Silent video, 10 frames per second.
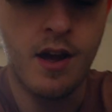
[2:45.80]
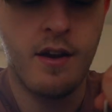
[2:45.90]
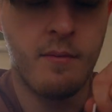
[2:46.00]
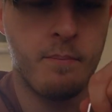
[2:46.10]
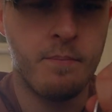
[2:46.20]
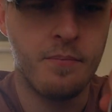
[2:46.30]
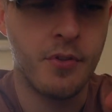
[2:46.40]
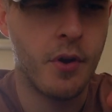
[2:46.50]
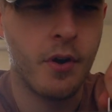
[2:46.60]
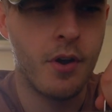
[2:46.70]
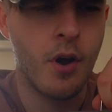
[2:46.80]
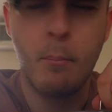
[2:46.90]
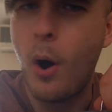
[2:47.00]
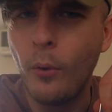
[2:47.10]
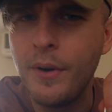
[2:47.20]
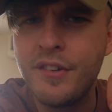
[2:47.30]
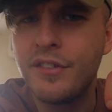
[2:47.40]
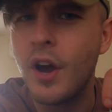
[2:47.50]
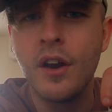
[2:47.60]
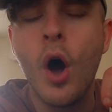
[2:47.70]
um,
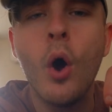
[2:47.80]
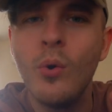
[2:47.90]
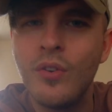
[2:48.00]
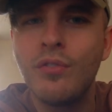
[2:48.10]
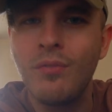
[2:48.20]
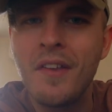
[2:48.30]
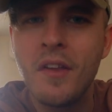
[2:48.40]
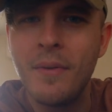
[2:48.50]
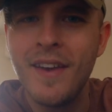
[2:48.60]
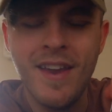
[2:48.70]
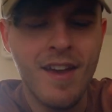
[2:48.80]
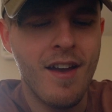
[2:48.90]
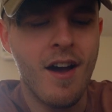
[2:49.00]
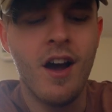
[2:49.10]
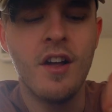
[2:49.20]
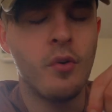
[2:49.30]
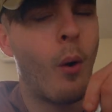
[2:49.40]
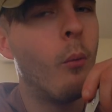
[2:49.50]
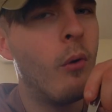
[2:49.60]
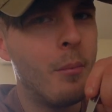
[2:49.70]
porridge kind of oats recipe, uh, so
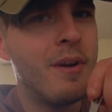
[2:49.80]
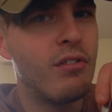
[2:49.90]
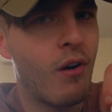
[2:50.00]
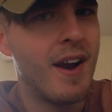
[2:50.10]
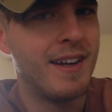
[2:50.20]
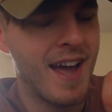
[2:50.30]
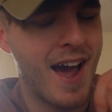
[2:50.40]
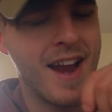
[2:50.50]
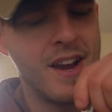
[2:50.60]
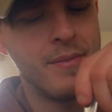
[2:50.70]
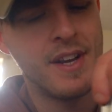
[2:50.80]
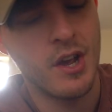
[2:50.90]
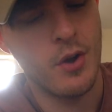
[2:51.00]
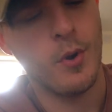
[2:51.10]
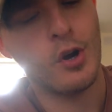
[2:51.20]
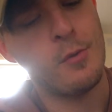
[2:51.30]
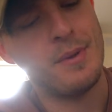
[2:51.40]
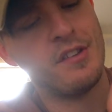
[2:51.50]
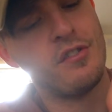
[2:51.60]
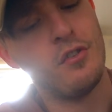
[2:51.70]
I will be trying that in a video
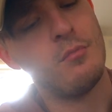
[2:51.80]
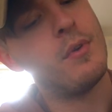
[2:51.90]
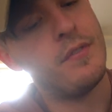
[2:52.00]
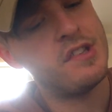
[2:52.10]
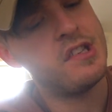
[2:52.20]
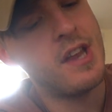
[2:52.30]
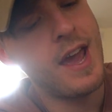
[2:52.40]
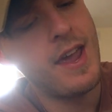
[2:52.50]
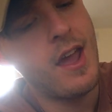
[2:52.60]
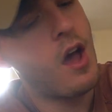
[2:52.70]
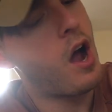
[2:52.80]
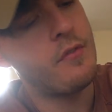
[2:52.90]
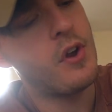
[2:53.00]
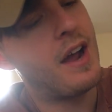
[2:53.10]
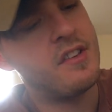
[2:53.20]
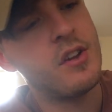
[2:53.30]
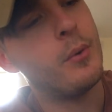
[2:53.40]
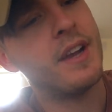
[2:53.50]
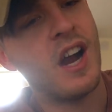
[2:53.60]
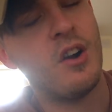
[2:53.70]
coming soon, but for today I've not had
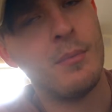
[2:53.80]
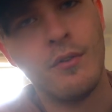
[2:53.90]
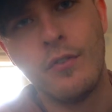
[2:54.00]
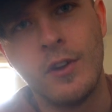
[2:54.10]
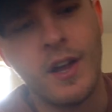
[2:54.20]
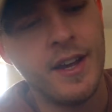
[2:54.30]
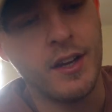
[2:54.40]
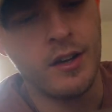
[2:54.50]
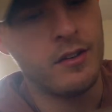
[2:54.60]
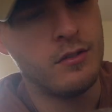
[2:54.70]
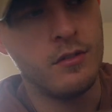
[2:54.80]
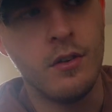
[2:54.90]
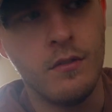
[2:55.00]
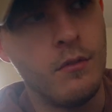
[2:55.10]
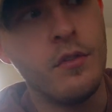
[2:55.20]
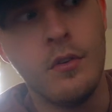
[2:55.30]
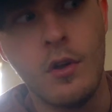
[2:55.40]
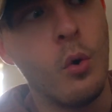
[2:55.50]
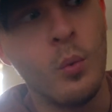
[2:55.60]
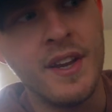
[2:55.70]
salted caramel for like
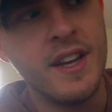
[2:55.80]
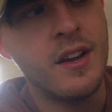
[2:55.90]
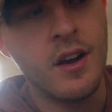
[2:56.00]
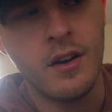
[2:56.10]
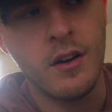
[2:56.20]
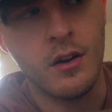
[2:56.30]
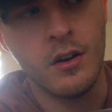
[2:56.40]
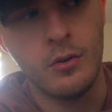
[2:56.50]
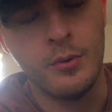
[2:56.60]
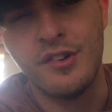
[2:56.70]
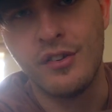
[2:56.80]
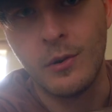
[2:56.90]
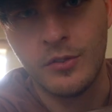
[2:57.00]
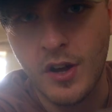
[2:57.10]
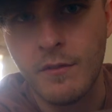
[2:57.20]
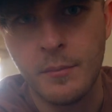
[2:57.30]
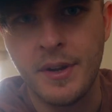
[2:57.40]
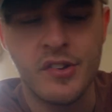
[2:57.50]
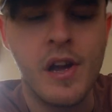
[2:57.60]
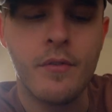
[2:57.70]
a week, which is a long time for me
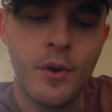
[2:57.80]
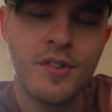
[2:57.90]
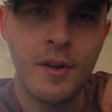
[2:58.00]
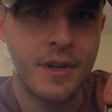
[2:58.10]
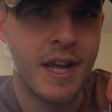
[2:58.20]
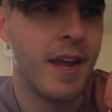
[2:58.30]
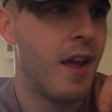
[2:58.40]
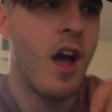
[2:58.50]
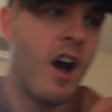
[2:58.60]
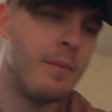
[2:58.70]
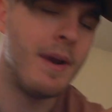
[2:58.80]
because I have oats every day. I've